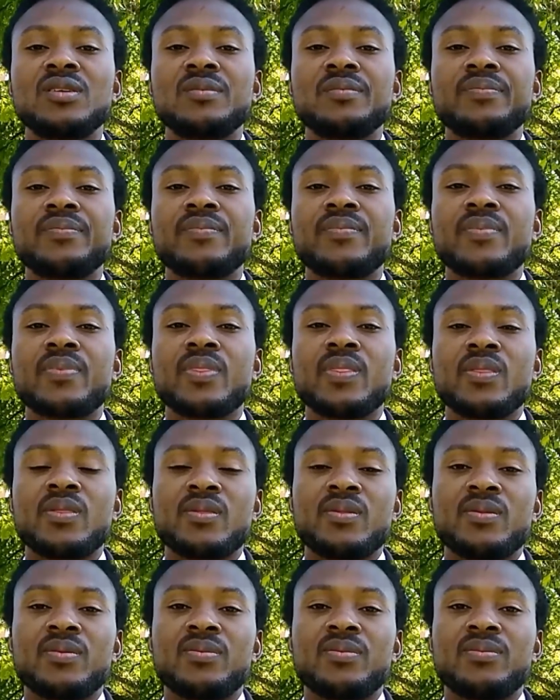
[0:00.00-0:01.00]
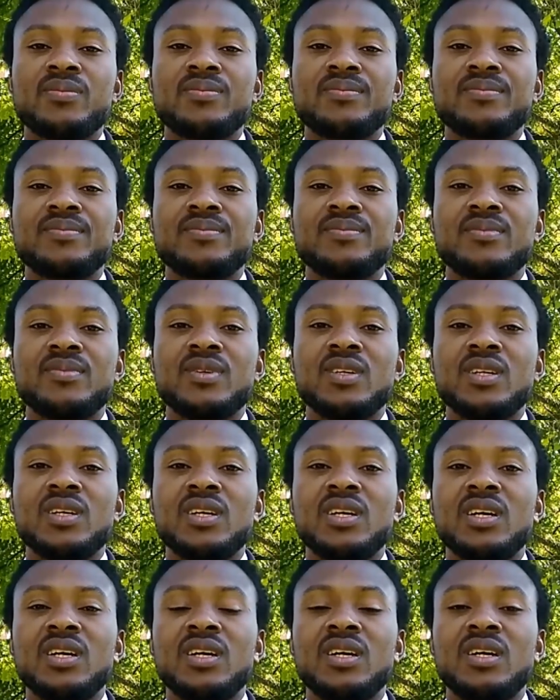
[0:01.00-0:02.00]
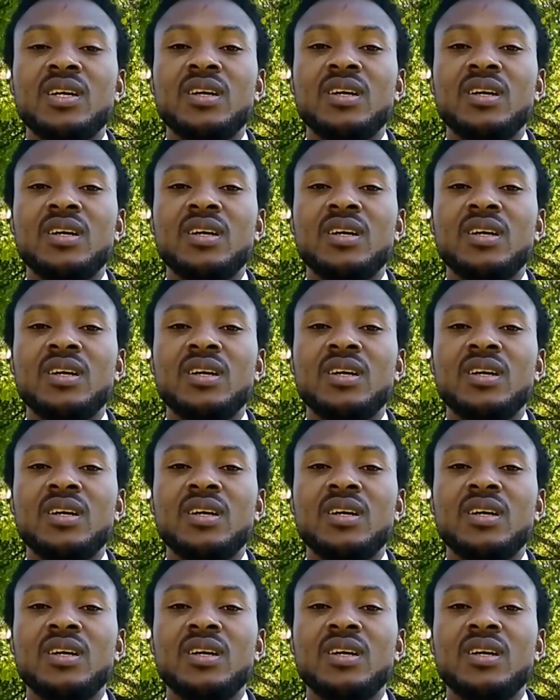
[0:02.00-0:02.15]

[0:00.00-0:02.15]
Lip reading: Nobody speaks.